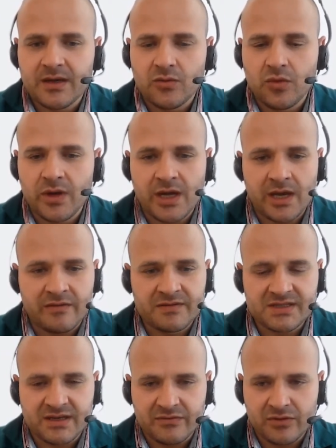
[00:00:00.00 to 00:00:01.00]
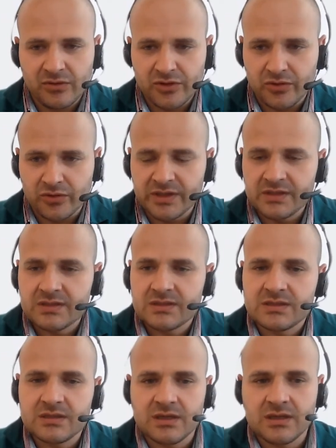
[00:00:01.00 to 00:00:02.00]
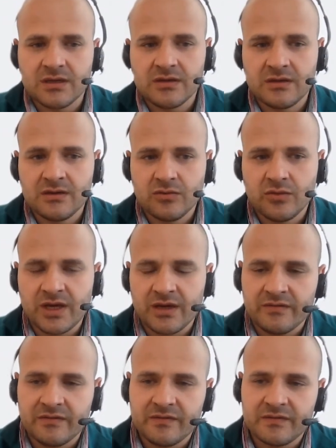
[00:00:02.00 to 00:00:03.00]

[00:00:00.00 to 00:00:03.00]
We have several units. We have